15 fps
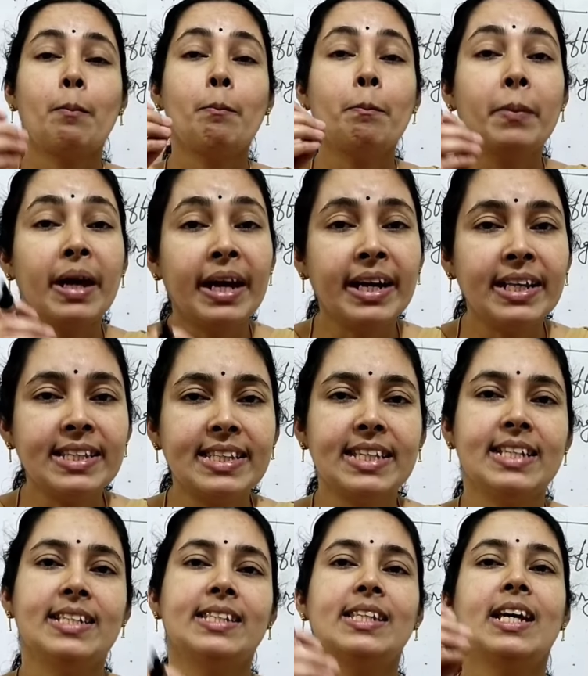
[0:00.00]
some
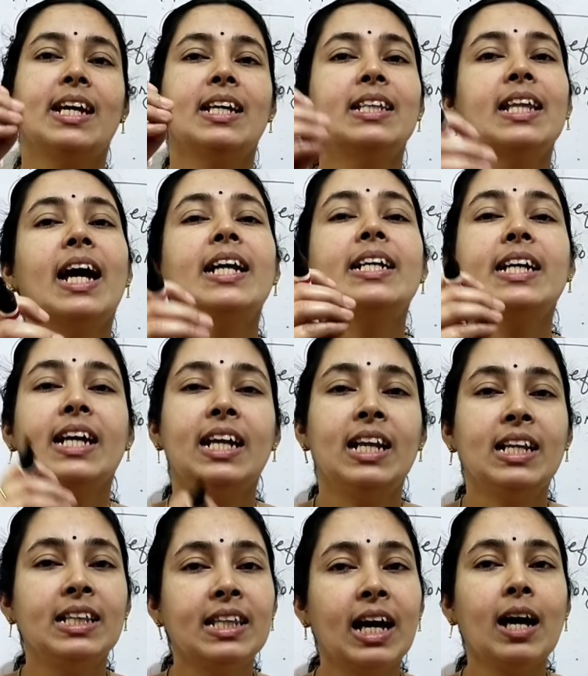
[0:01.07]
medicines that
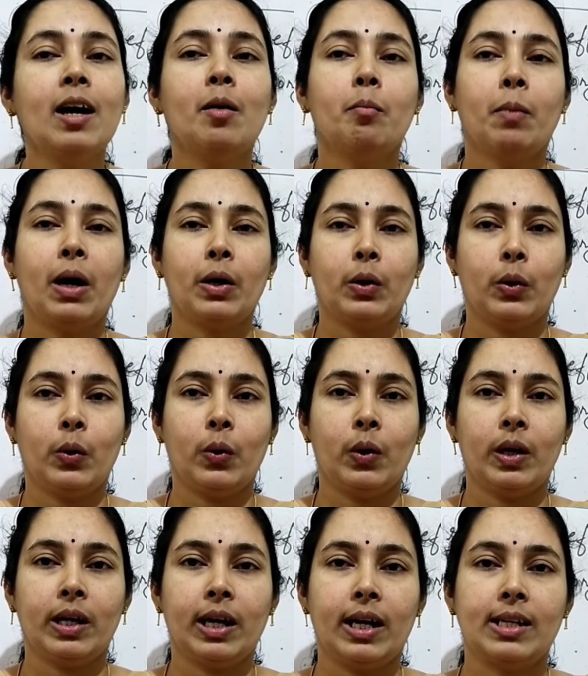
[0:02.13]
kill the
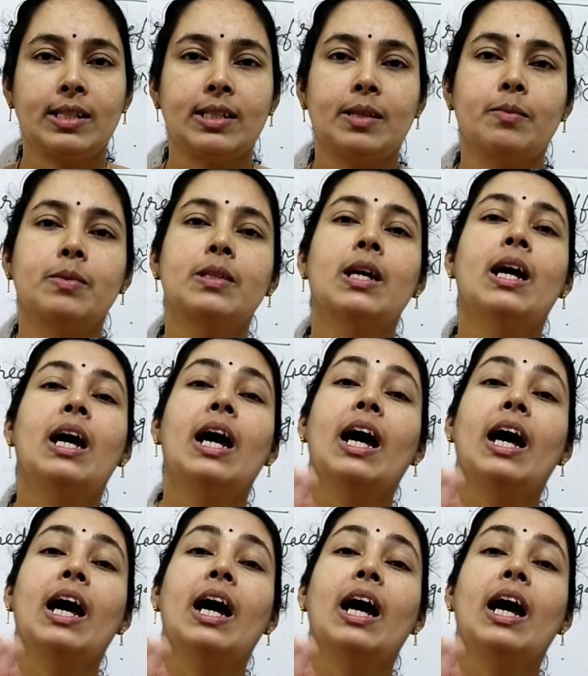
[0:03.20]
microorganisms.